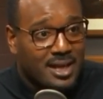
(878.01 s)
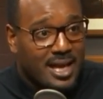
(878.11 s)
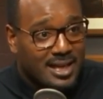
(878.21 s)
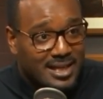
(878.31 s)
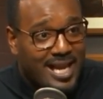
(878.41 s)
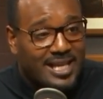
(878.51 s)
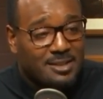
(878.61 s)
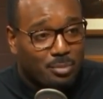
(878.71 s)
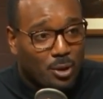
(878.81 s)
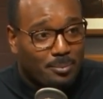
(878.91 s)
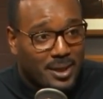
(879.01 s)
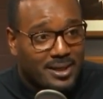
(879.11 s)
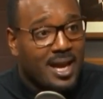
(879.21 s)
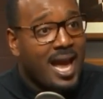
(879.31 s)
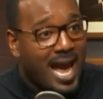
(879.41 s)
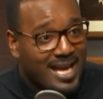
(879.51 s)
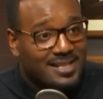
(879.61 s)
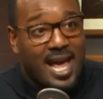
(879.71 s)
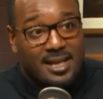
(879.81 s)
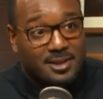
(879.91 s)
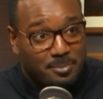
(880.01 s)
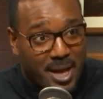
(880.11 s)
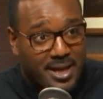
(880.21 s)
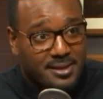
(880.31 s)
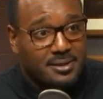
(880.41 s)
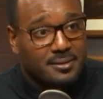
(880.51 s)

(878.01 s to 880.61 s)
And the Yankees bullpen has that in spades.